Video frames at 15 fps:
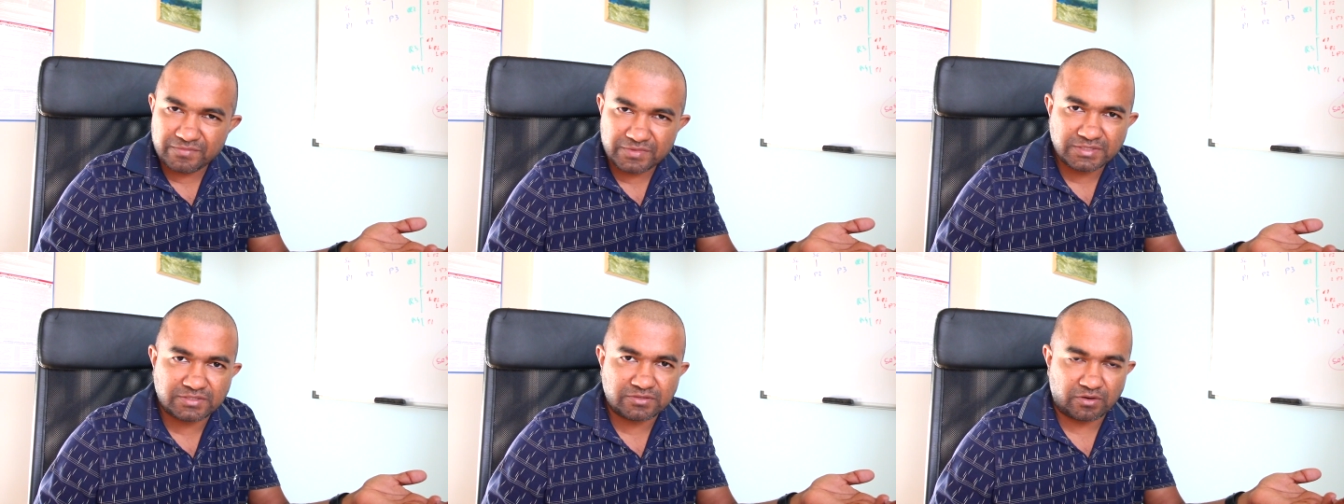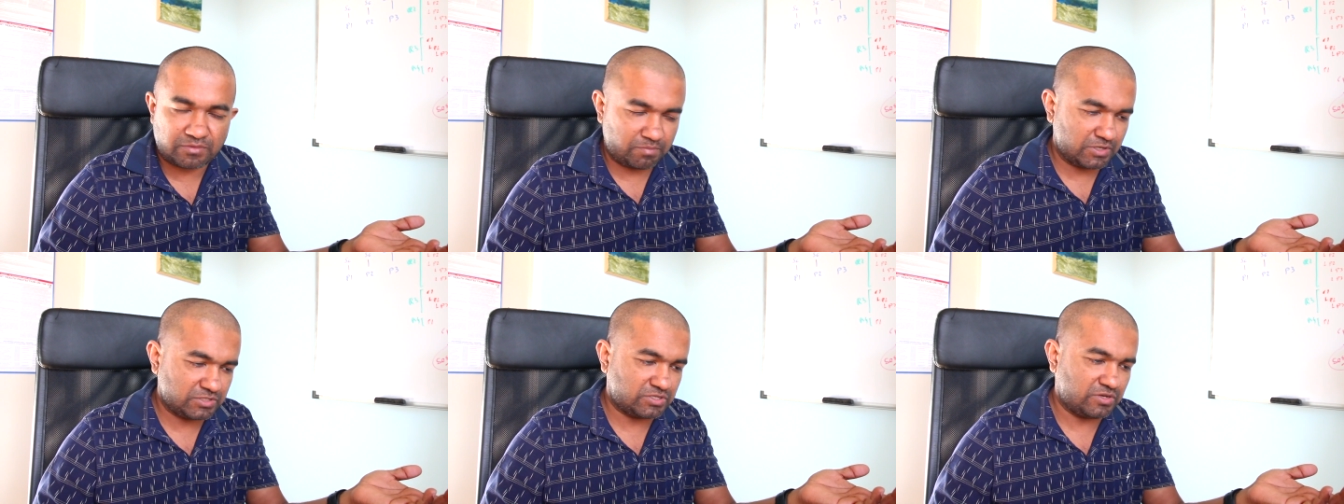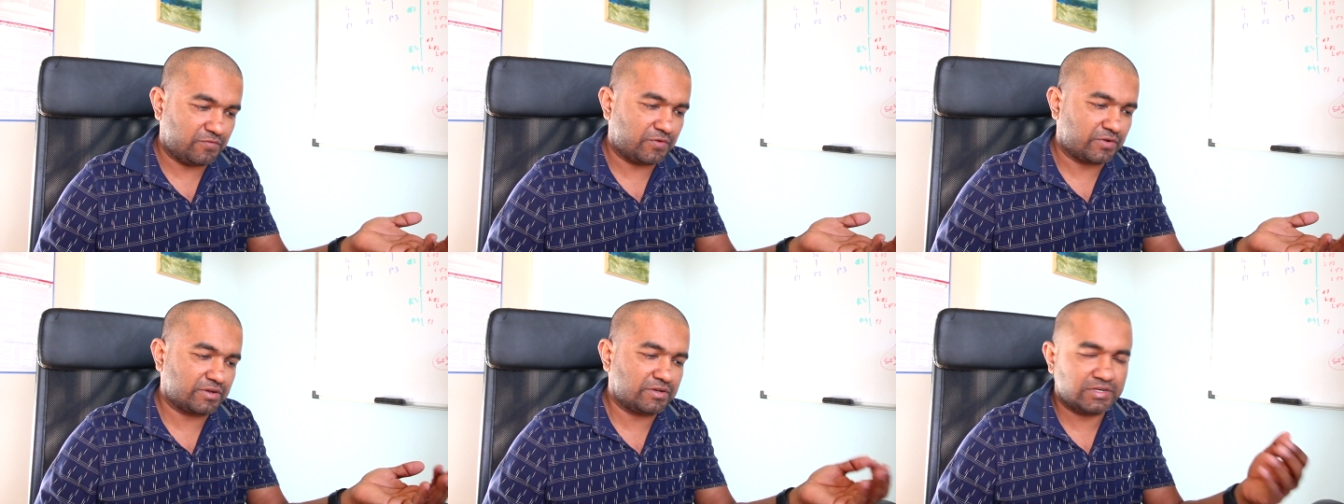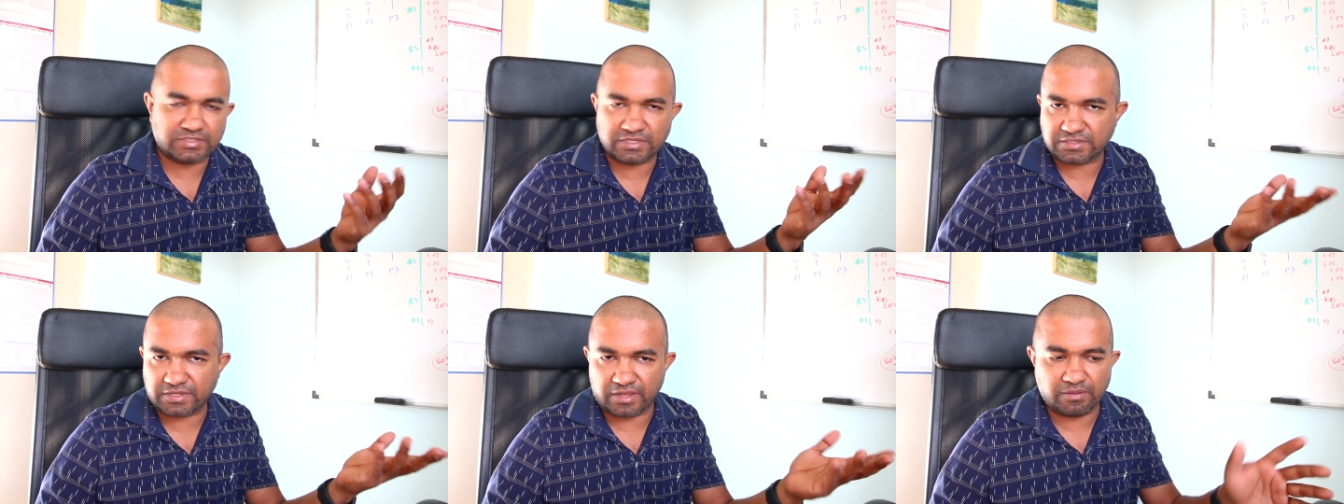is not much different it's
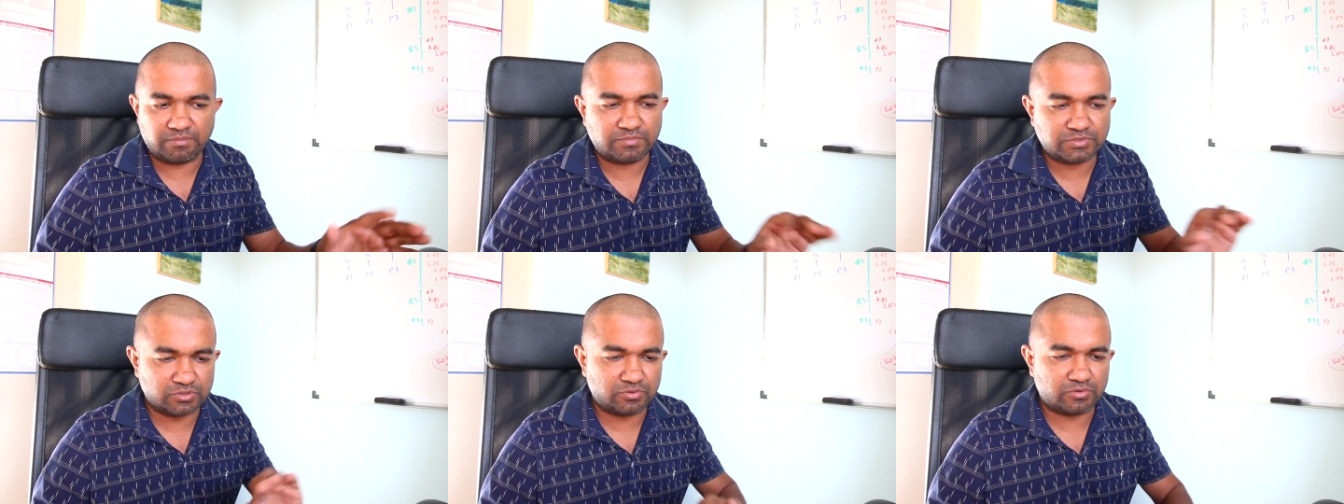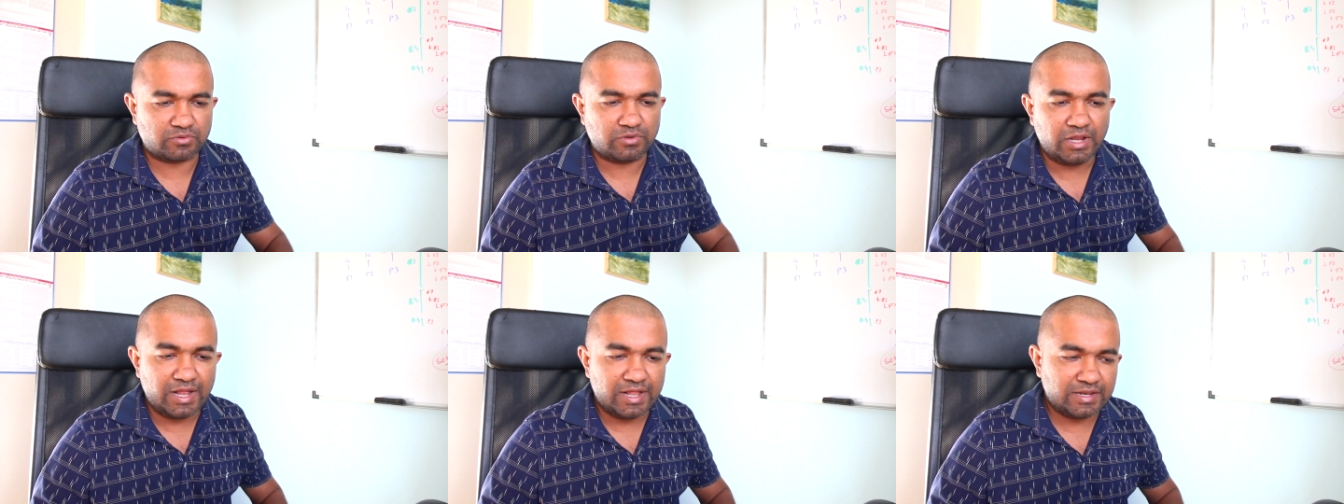the same so